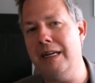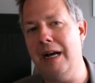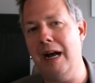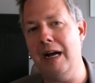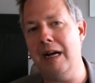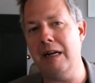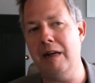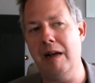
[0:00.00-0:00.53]

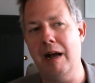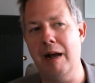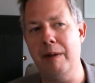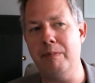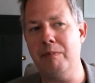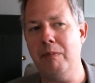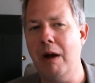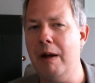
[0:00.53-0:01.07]

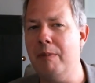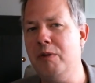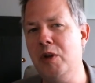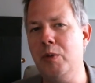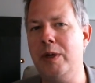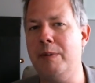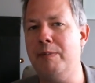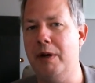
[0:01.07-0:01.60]
I'm
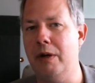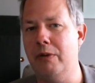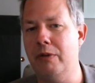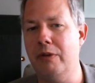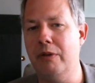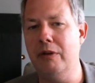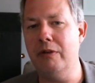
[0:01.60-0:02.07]
doing both.